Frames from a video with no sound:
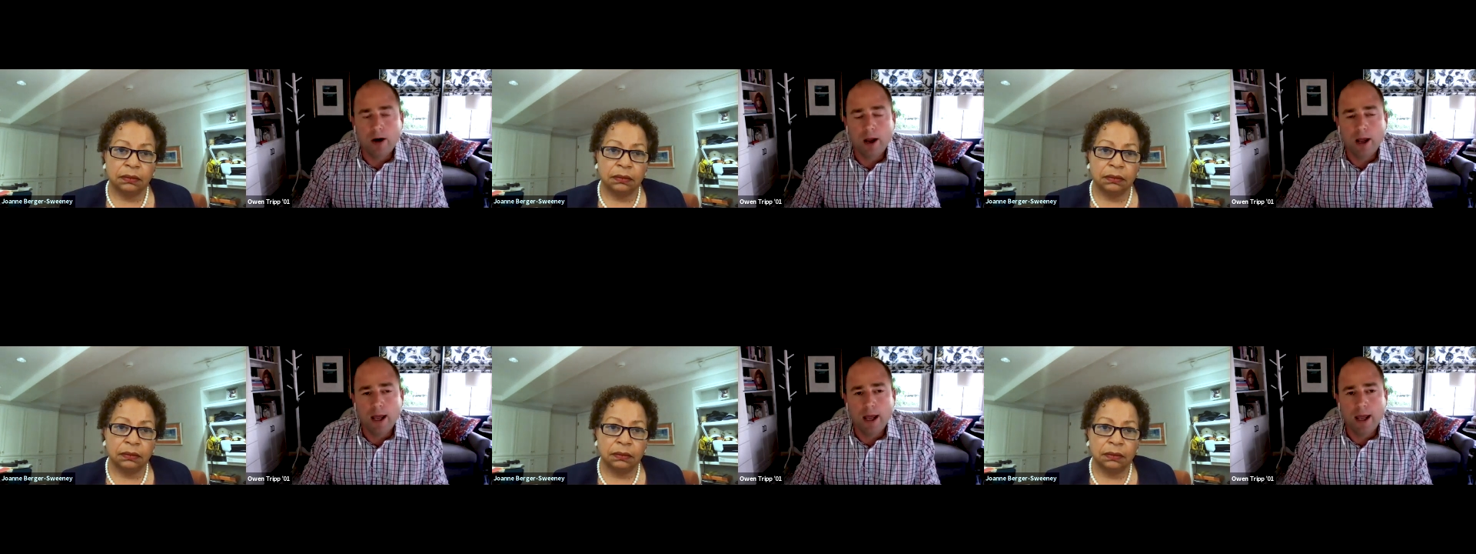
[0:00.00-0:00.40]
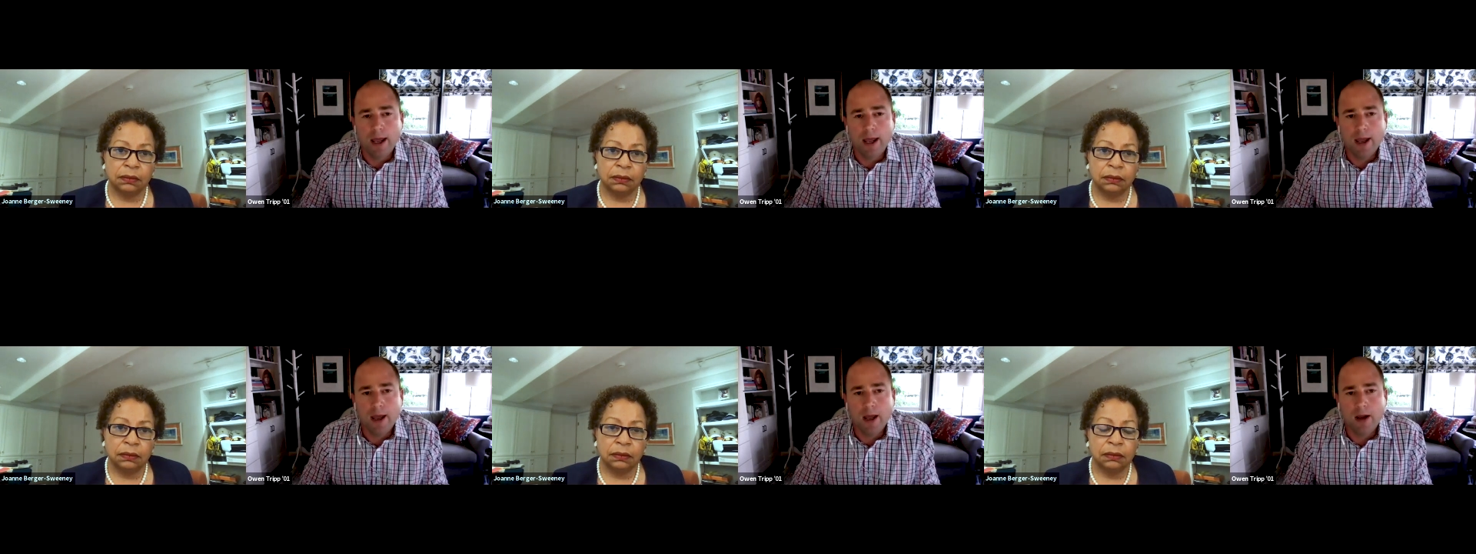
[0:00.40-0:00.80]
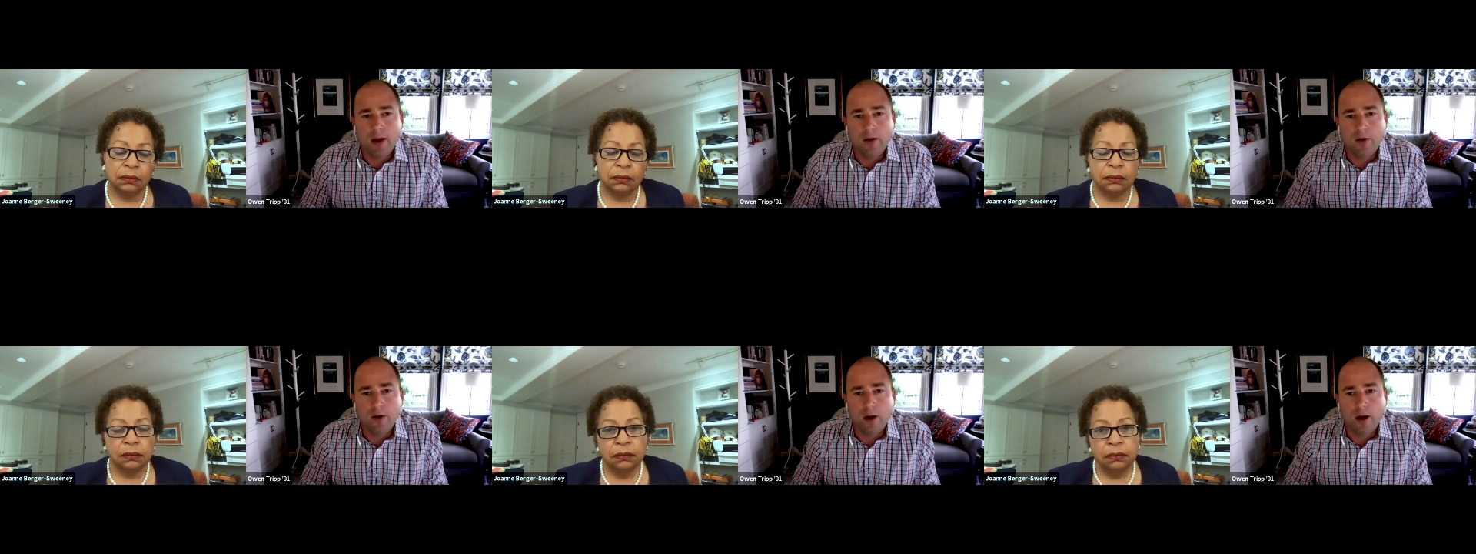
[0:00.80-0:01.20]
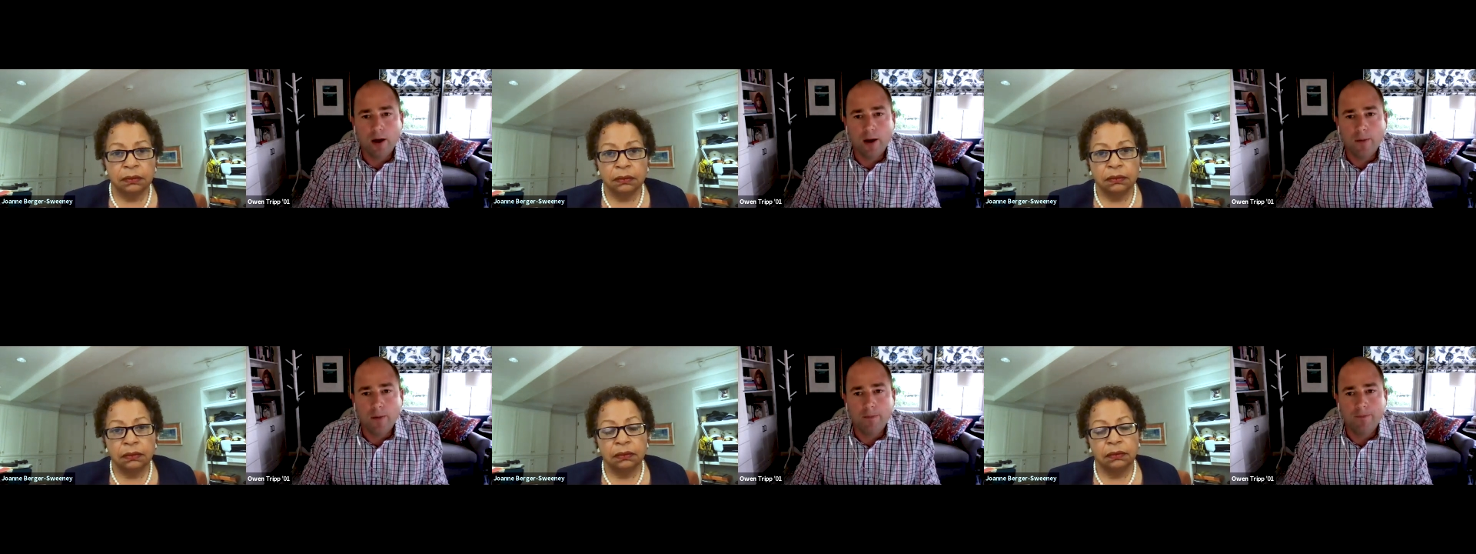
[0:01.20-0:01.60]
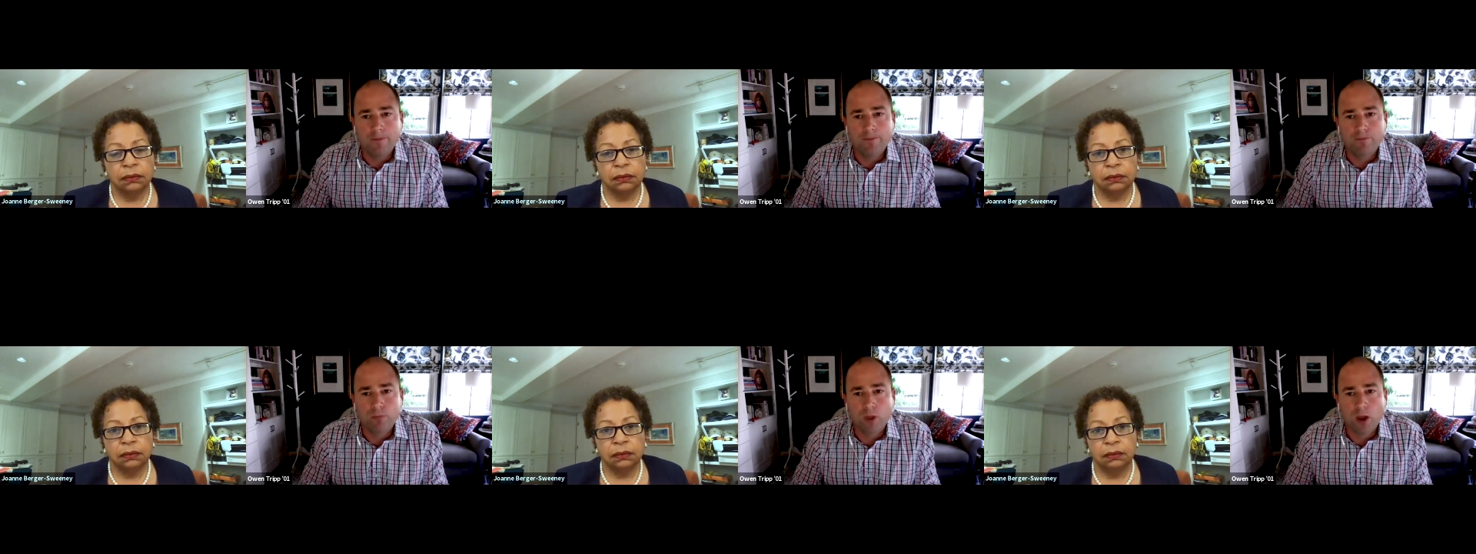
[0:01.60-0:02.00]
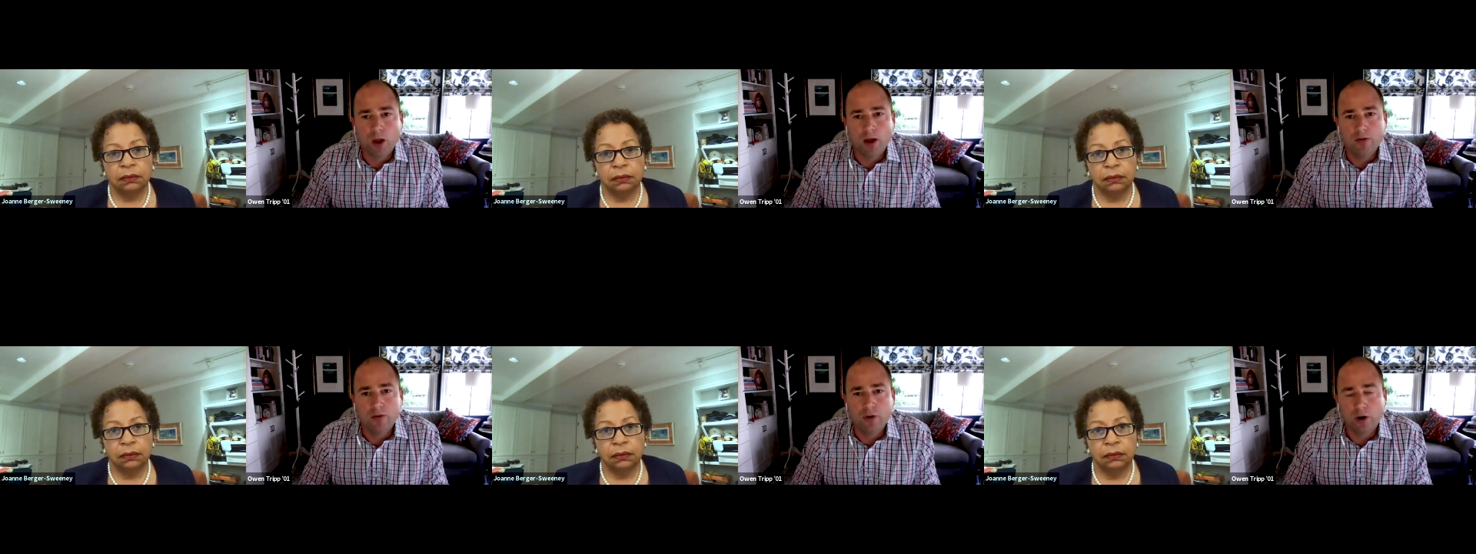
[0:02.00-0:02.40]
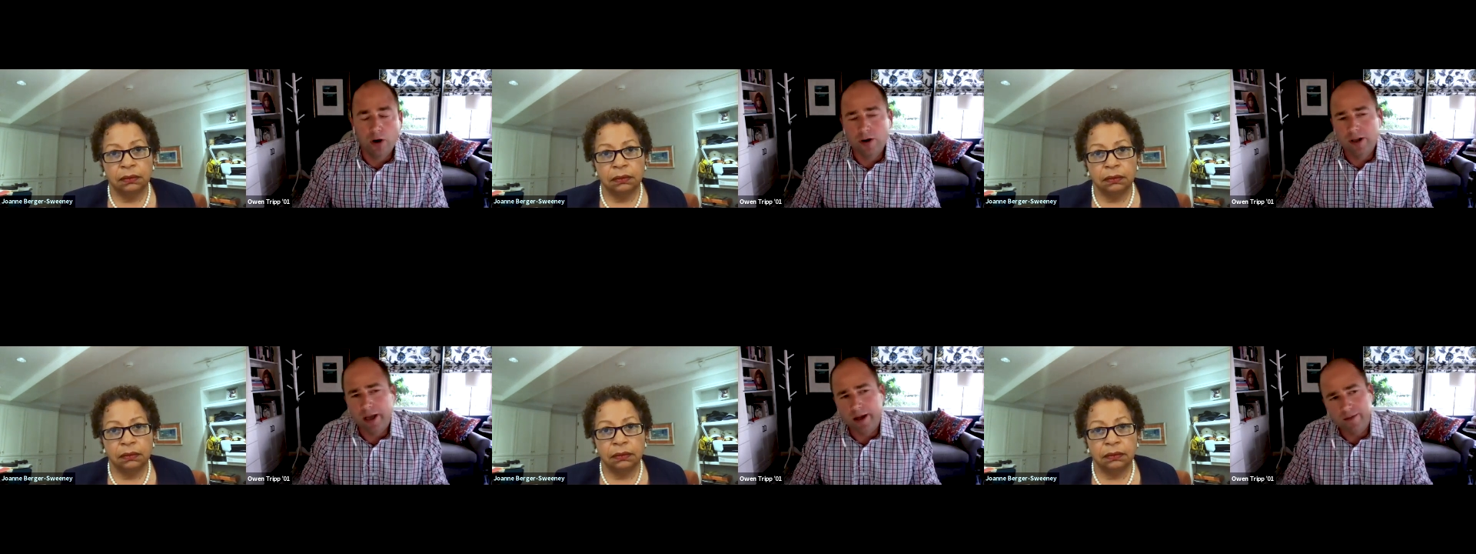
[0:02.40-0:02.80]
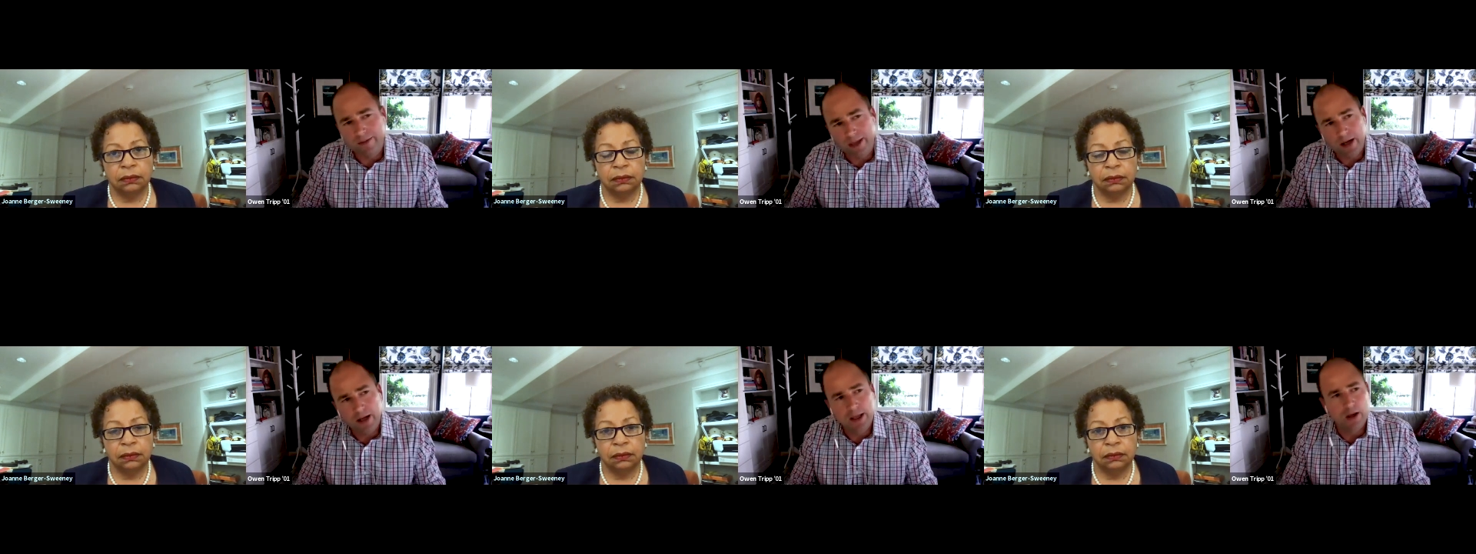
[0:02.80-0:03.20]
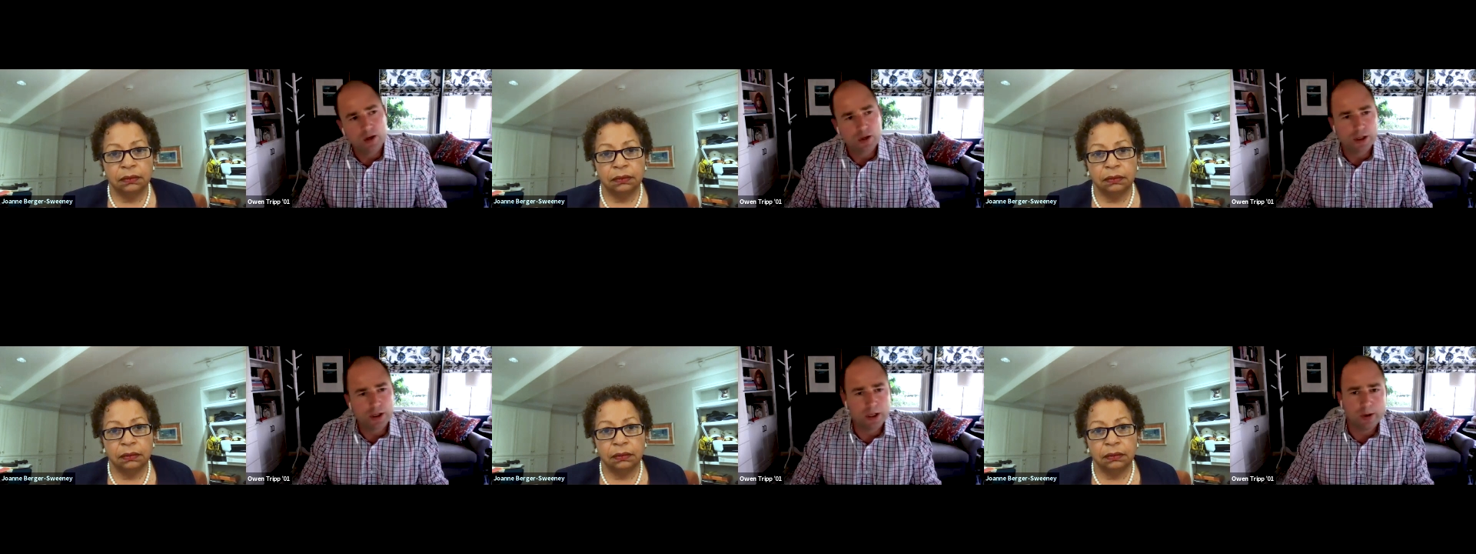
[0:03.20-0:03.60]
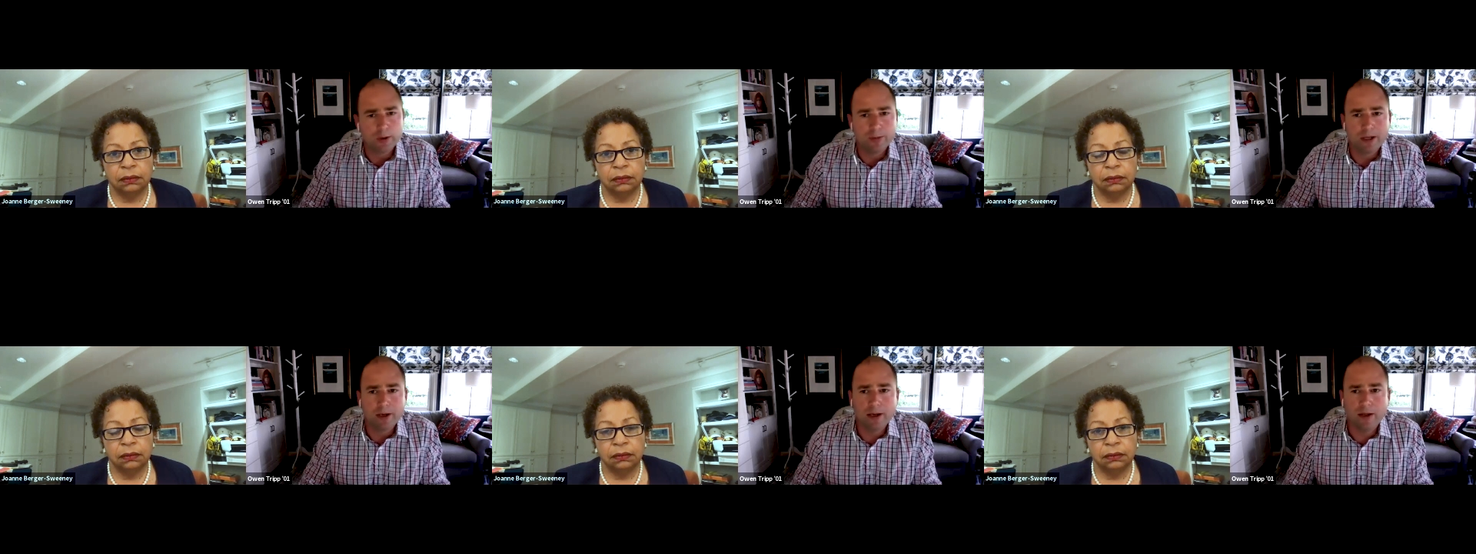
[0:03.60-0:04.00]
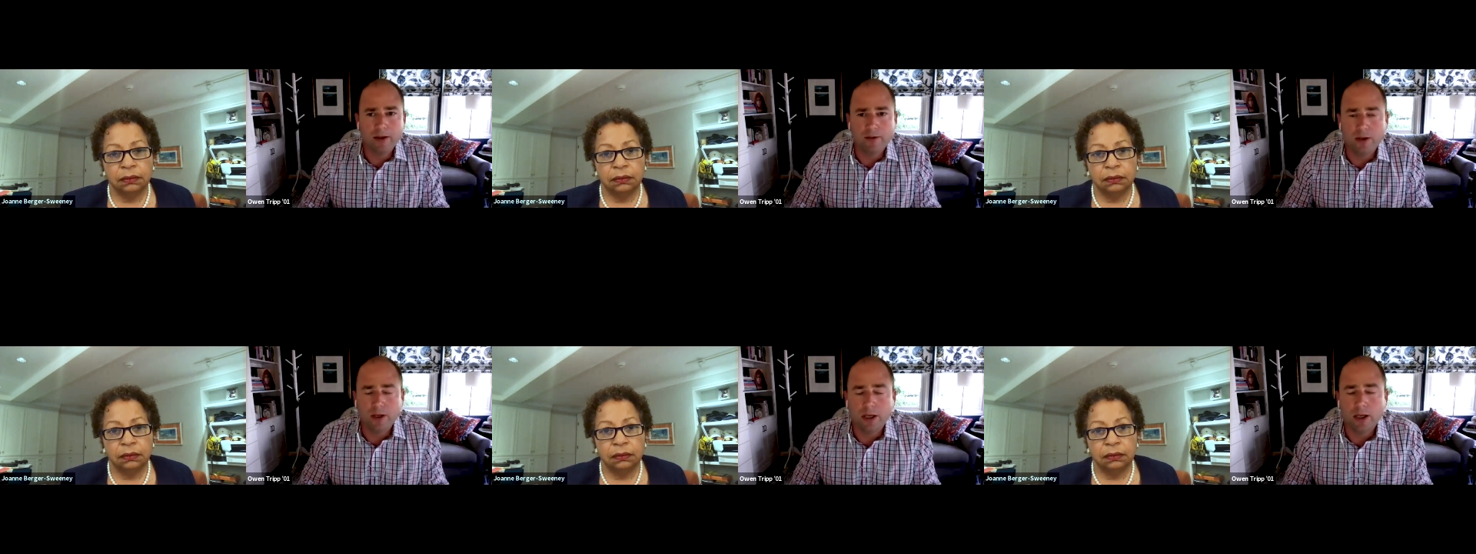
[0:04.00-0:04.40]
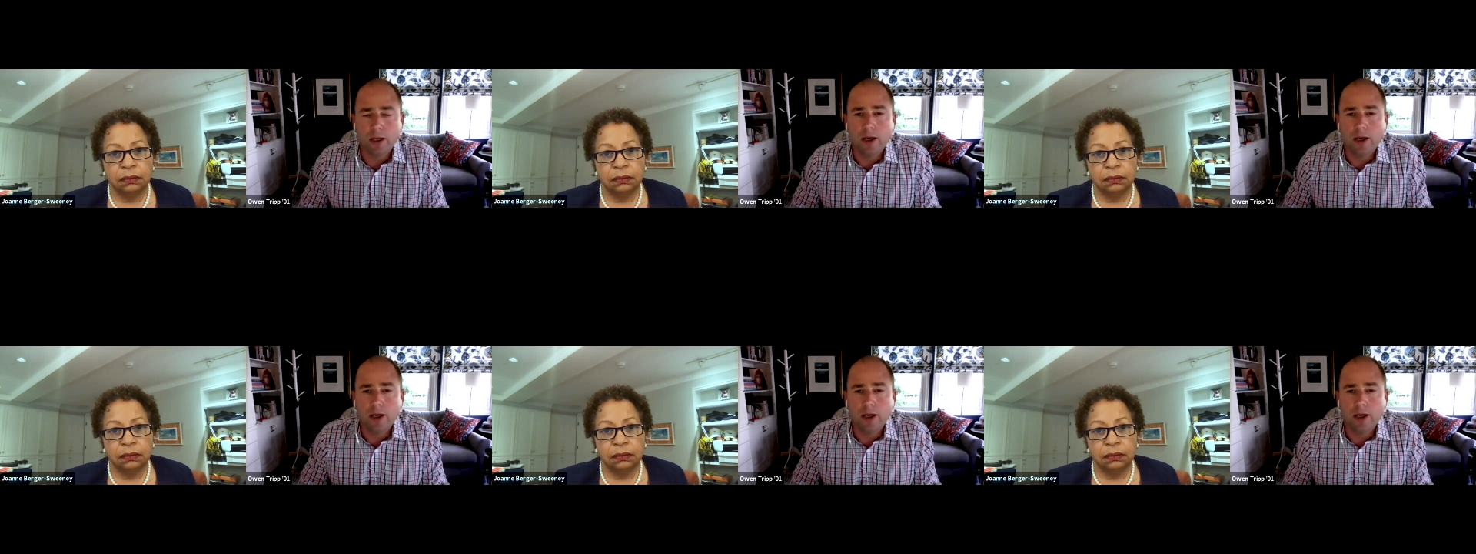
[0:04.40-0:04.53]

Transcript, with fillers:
Speaker 1: And um, I started to kind of get occasionally a little bit dizzy,